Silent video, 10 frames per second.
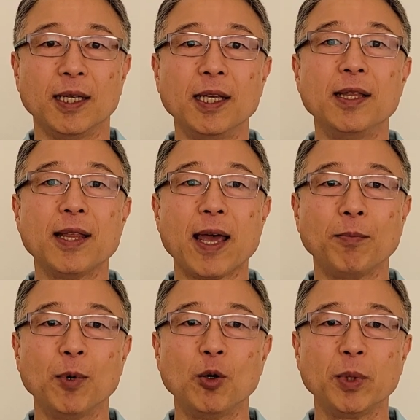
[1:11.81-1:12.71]
In
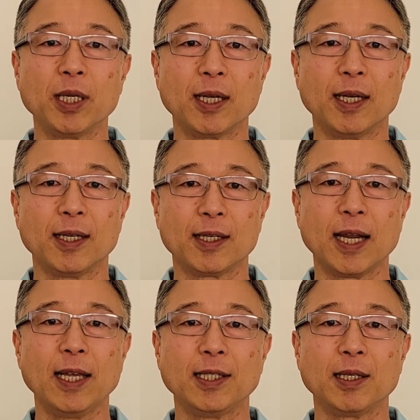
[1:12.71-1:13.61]
that moment,
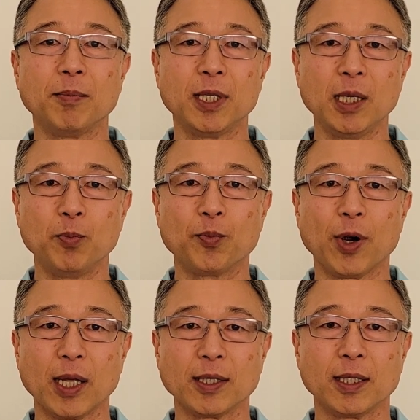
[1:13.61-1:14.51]
take some deep
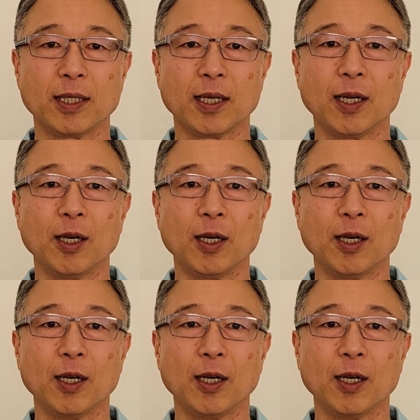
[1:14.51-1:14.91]
breaths,